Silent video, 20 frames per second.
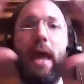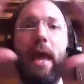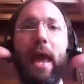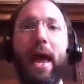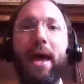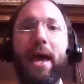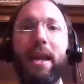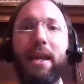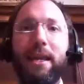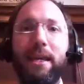
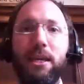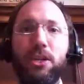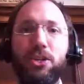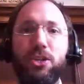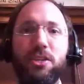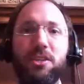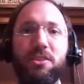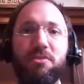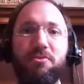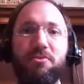at each
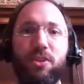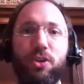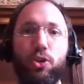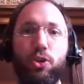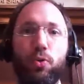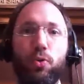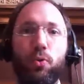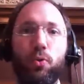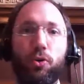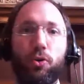
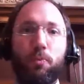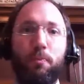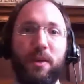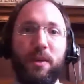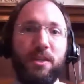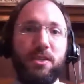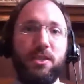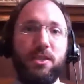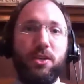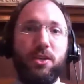individual
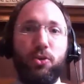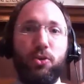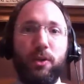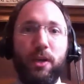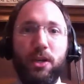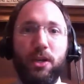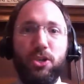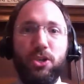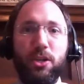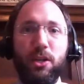piece of
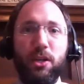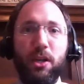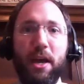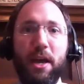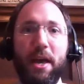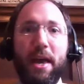creation